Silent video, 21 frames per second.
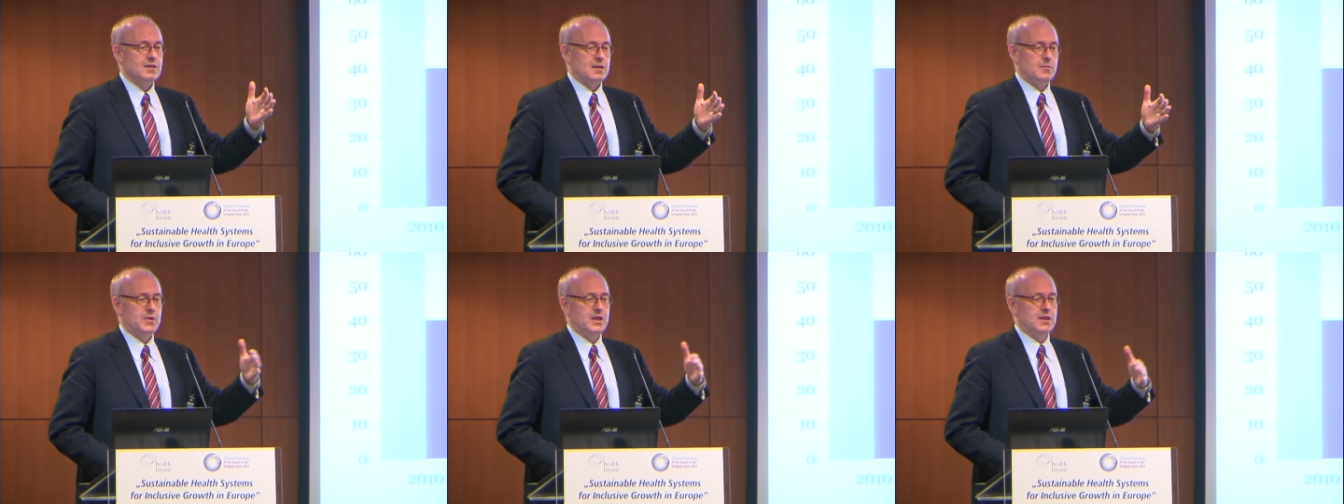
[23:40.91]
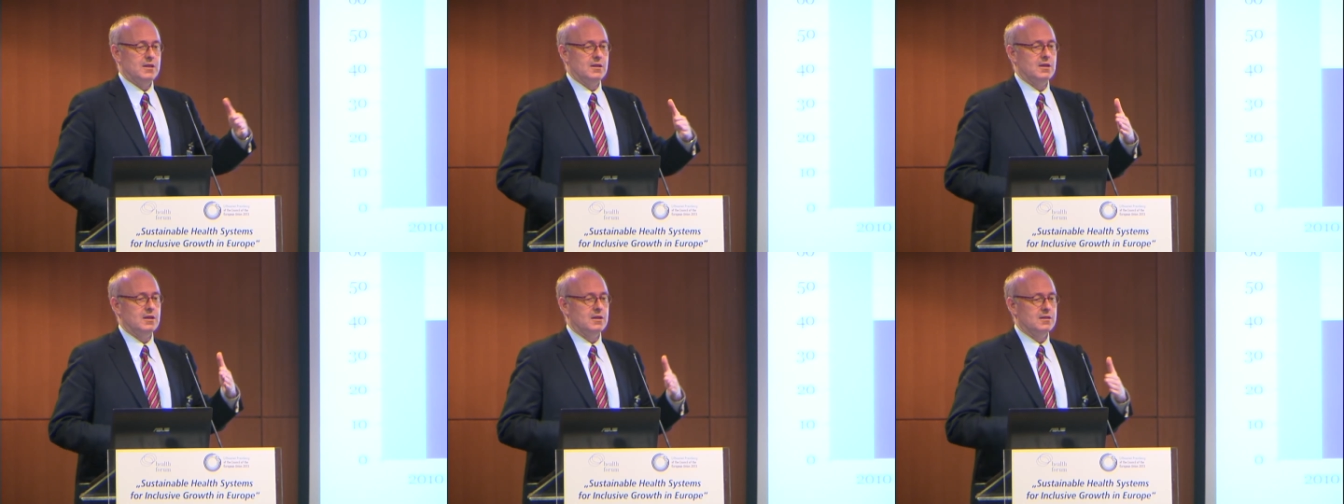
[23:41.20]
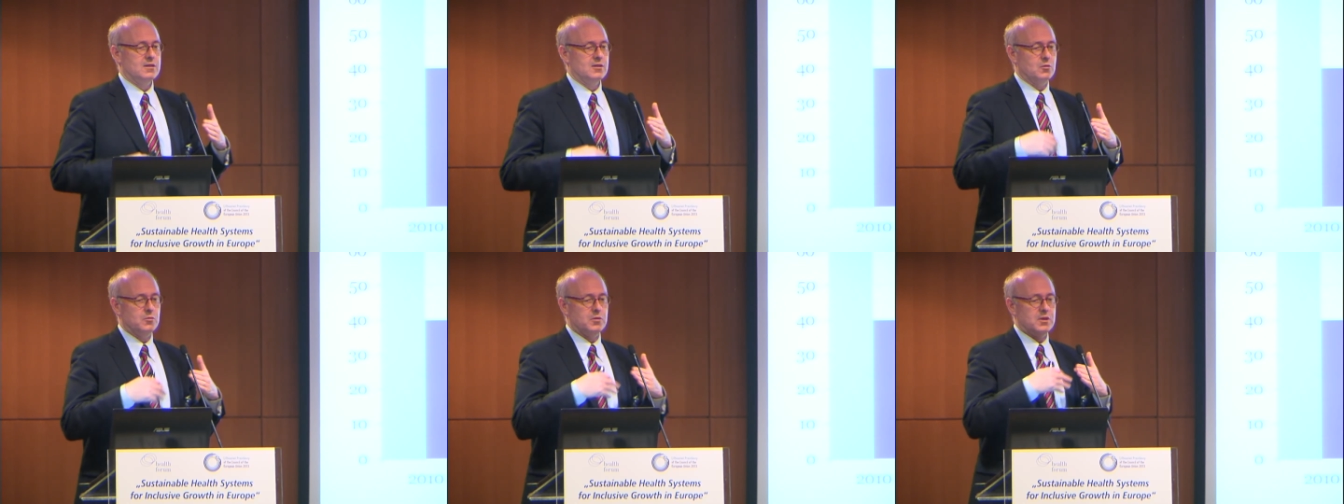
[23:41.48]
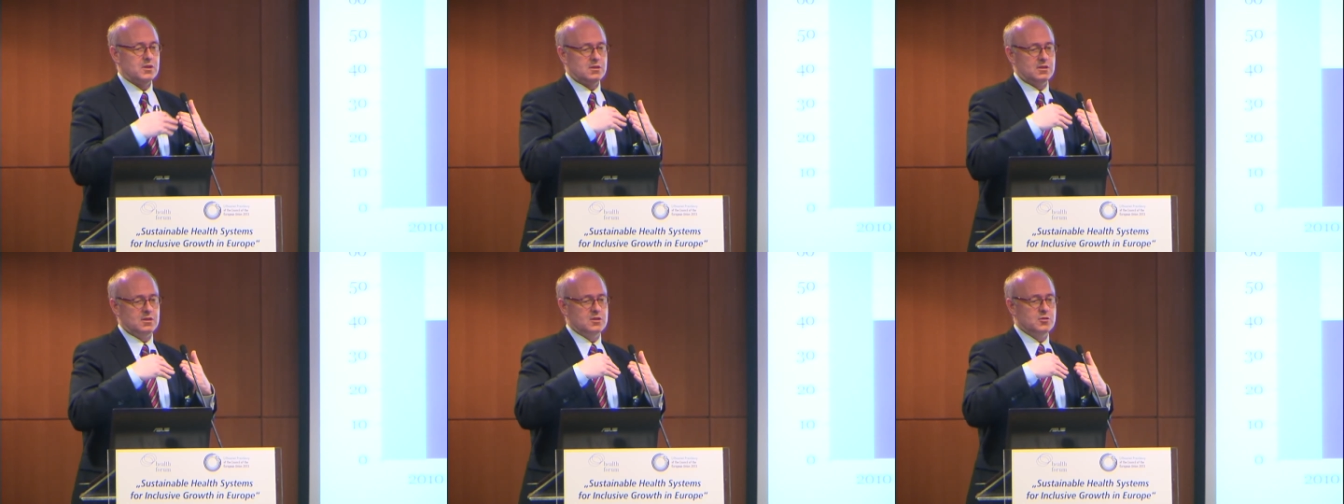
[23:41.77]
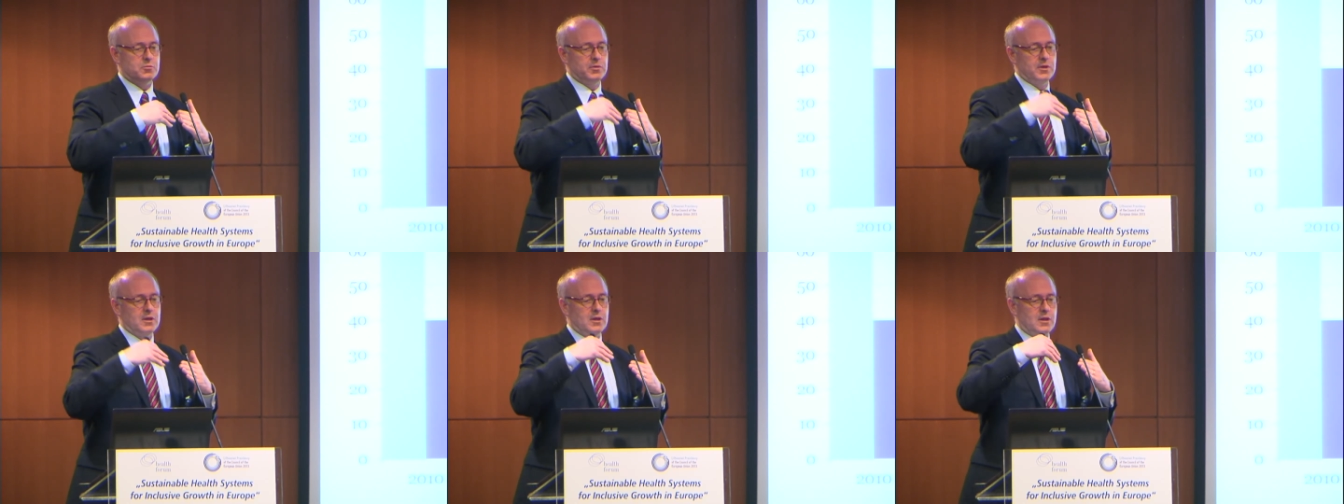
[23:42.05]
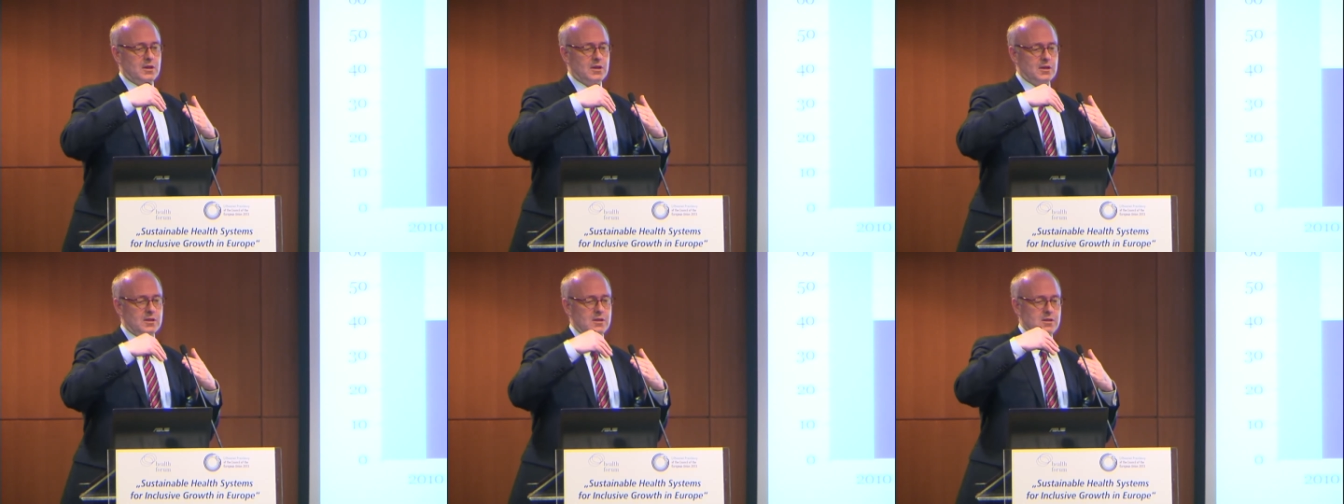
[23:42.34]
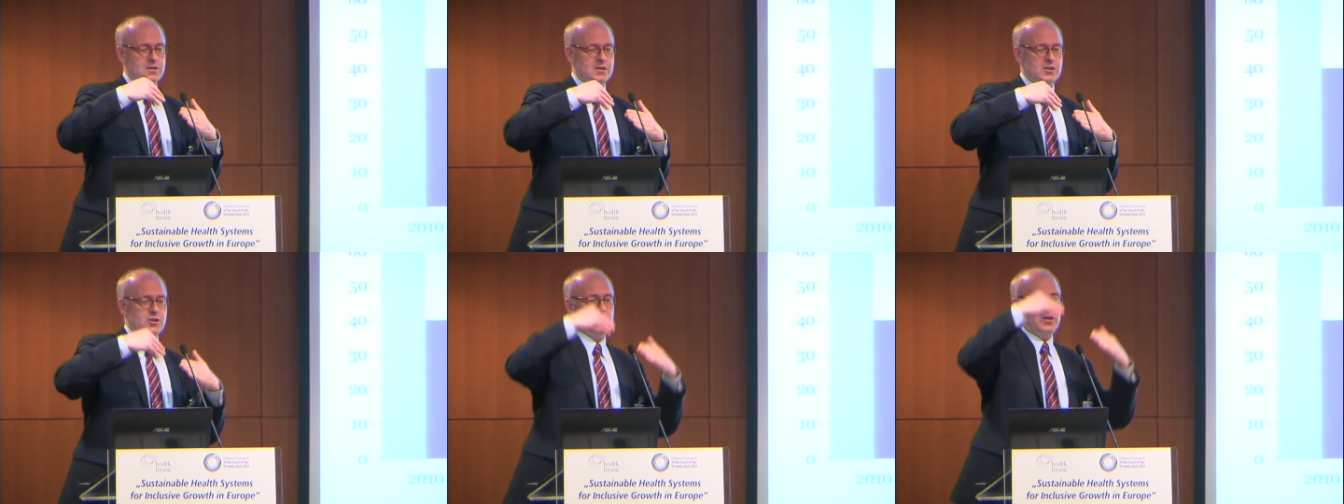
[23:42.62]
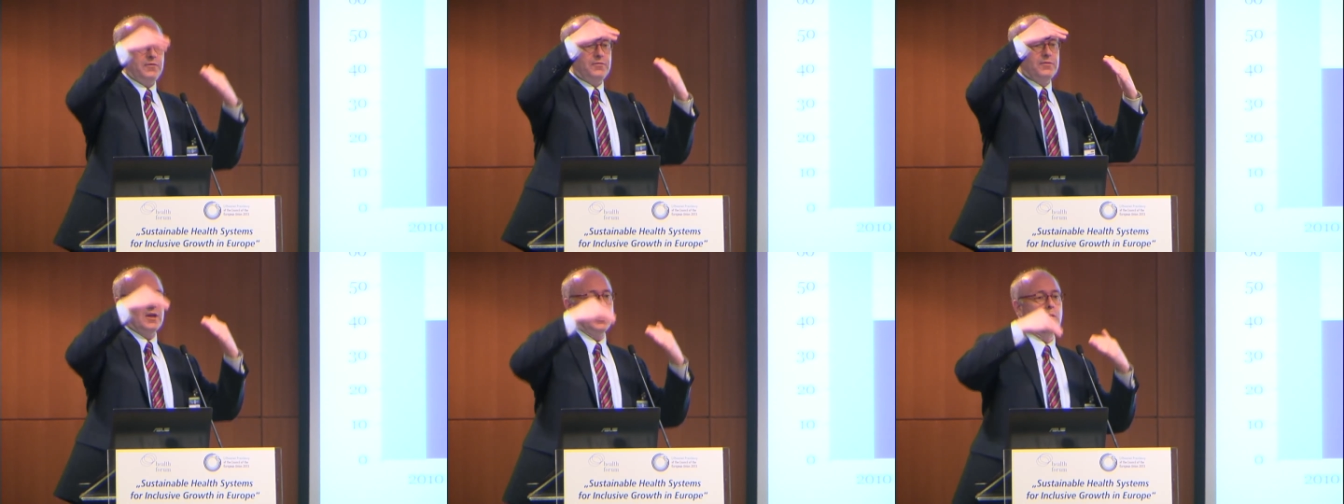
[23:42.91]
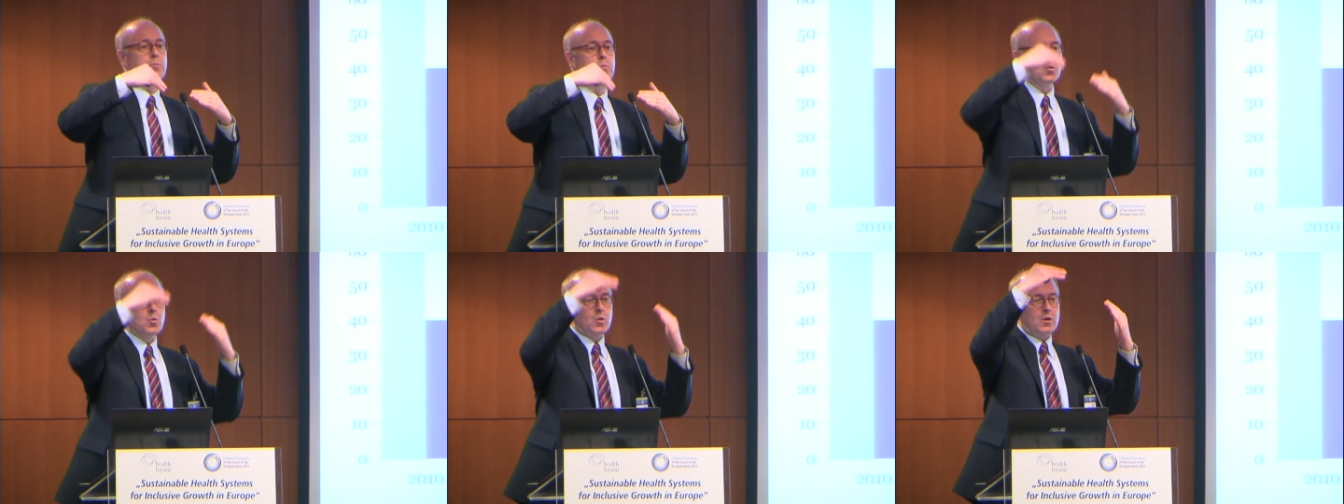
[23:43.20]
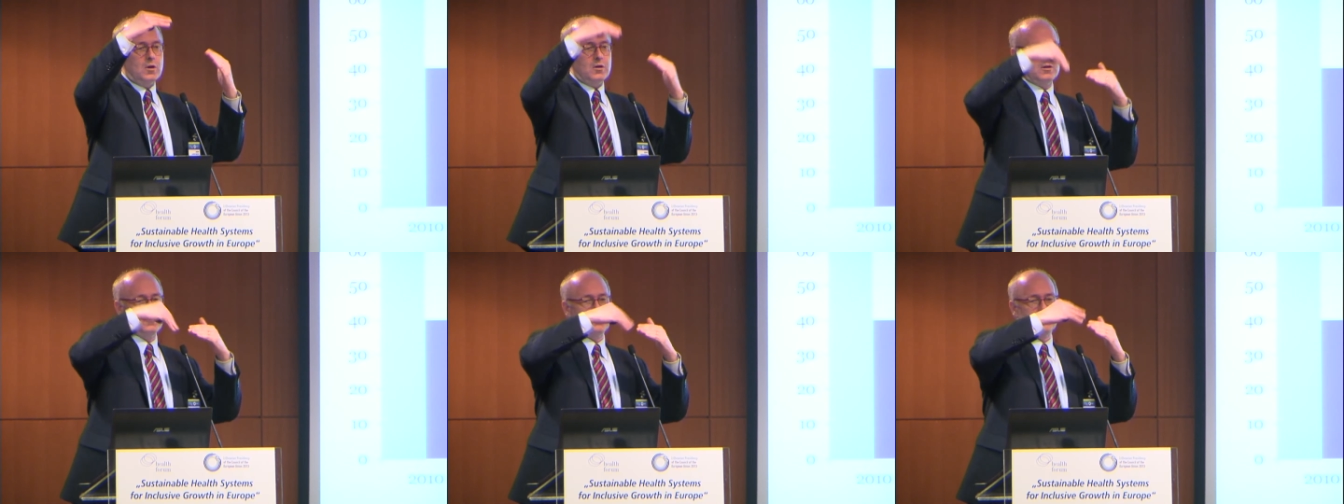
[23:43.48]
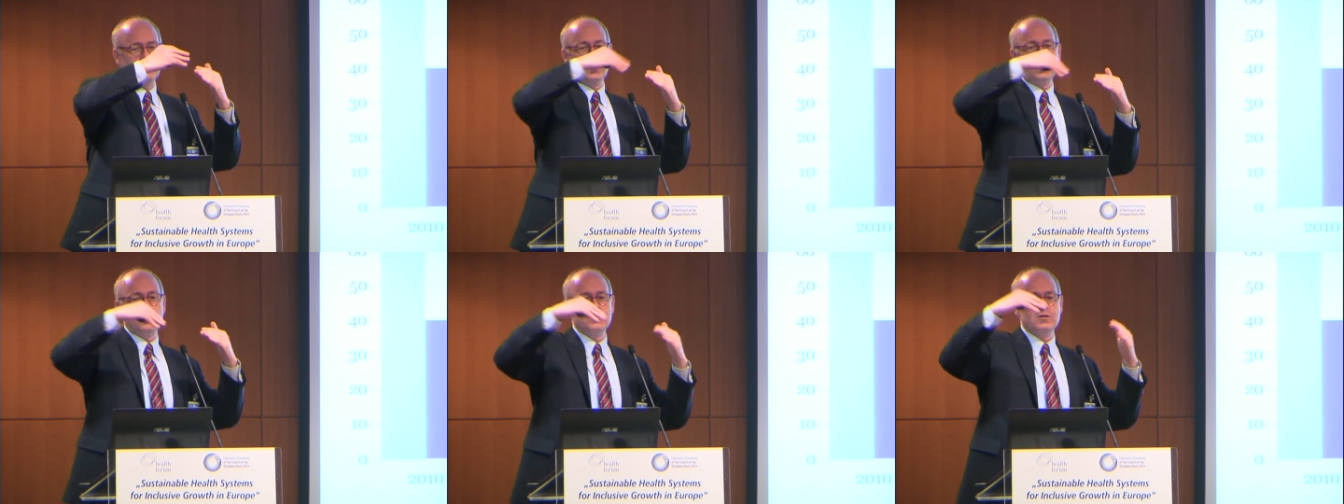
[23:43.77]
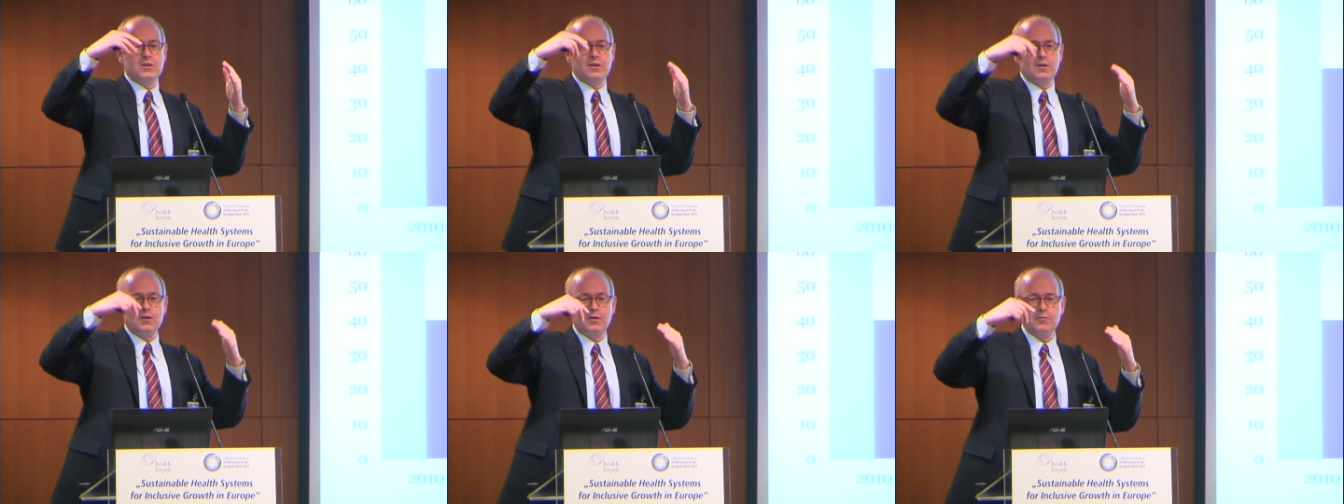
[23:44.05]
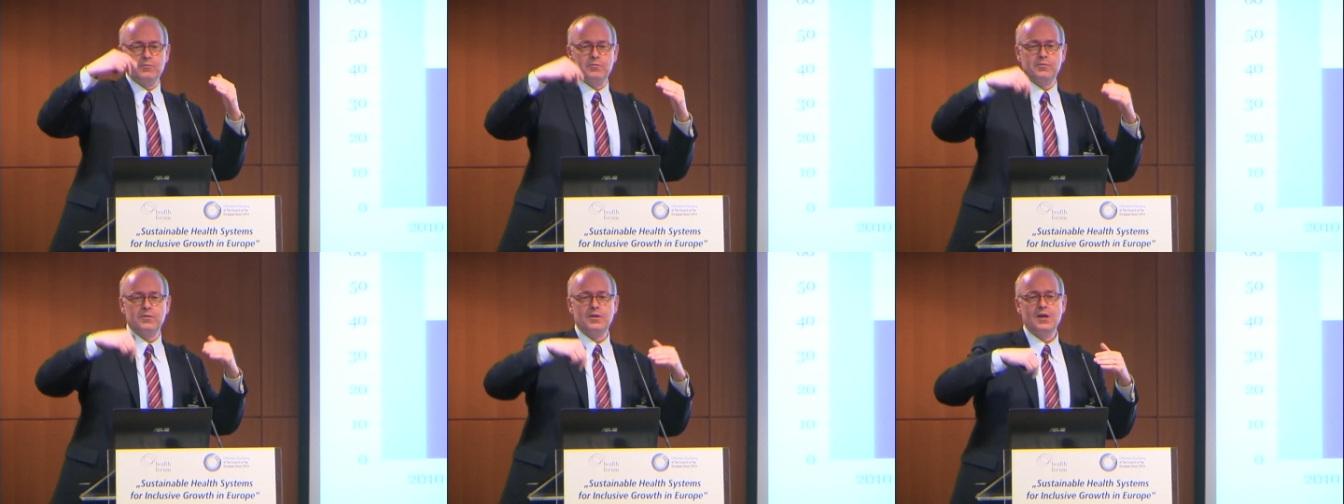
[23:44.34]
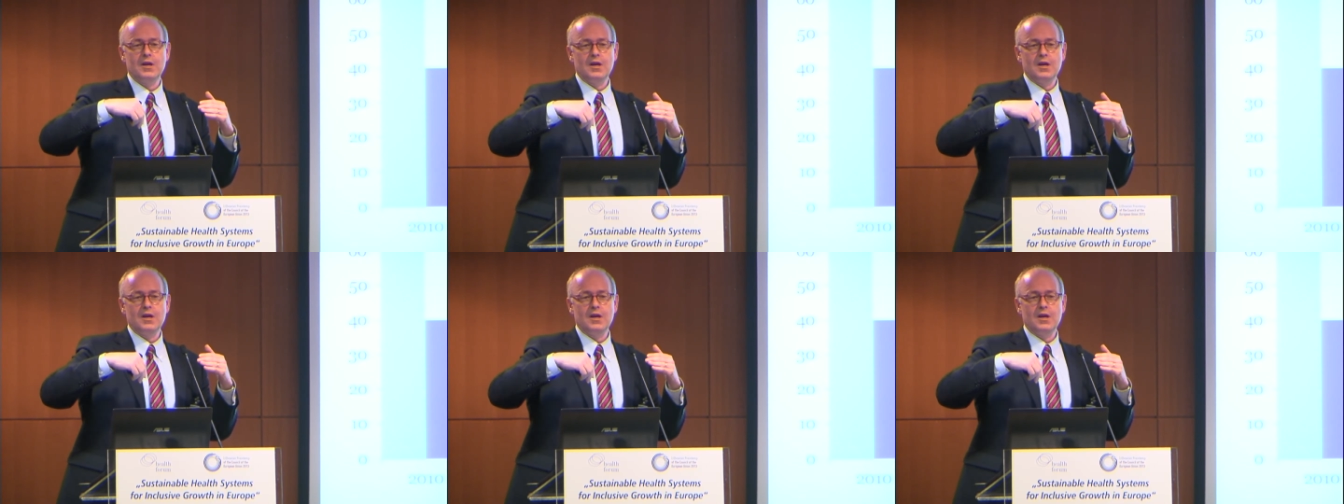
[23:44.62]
I mean, so it's really is a shift upward of the cost curve